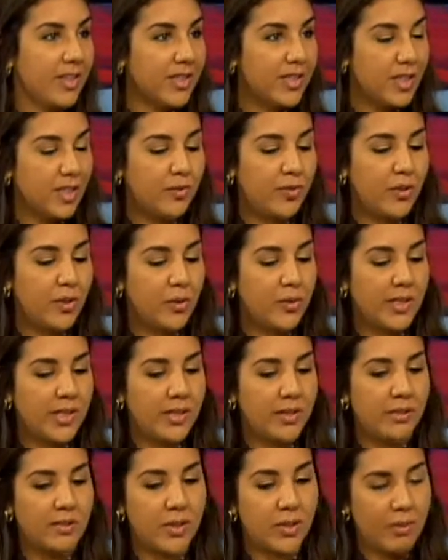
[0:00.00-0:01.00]
So if you
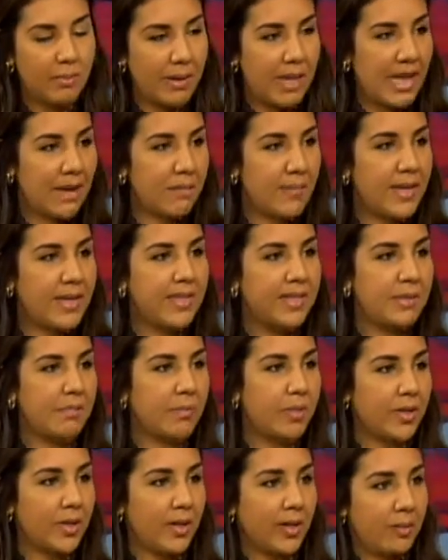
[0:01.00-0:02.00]
use black beans and
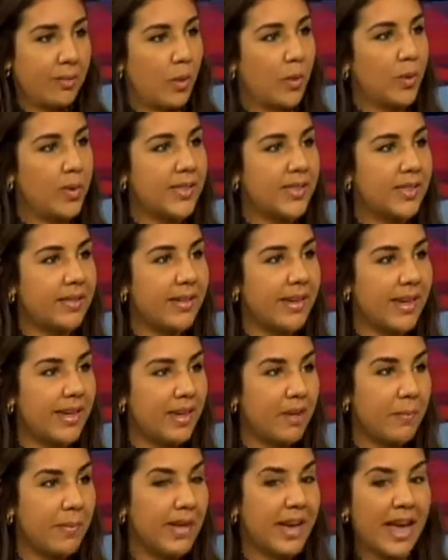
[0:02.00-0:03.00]
put a little oats in there, it
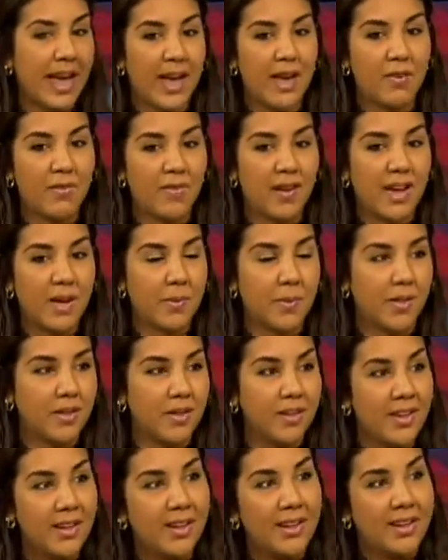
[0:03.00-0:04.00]
could be a high
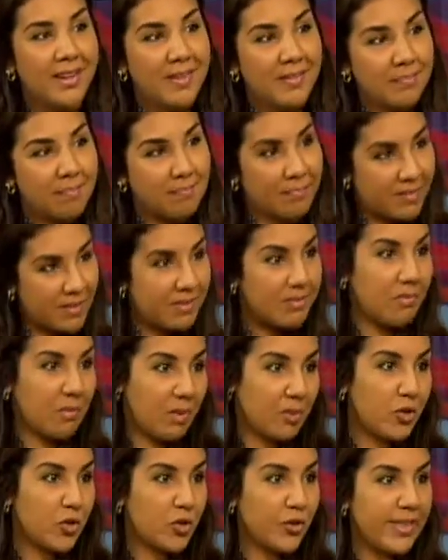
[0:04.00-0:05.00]
fiber
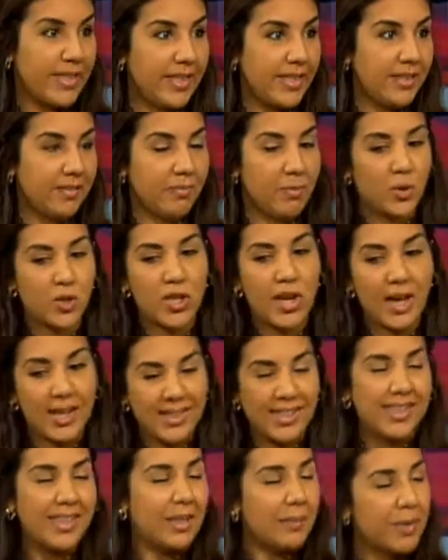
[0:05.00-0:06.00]
treat, which
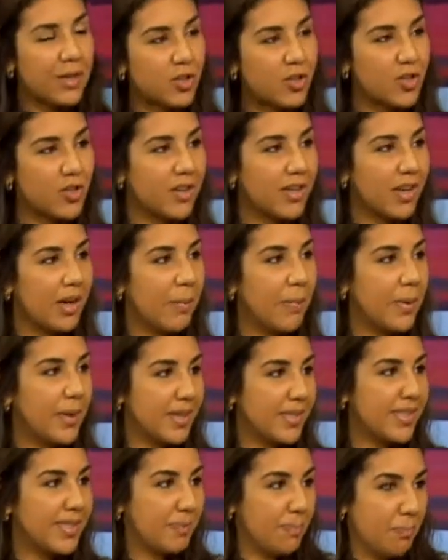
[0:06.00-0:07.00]
has a little bit of sugar, but
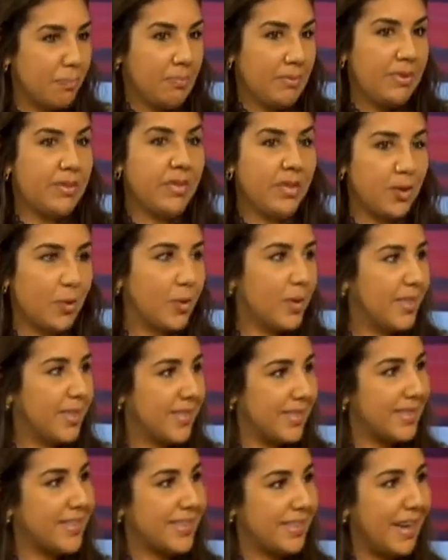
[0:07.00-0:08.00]
it's
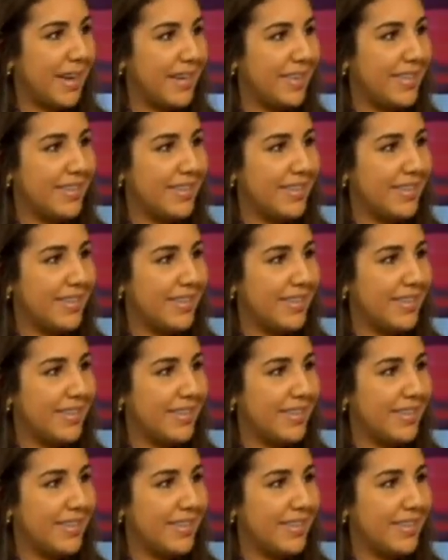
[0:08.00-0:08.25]
it's nice.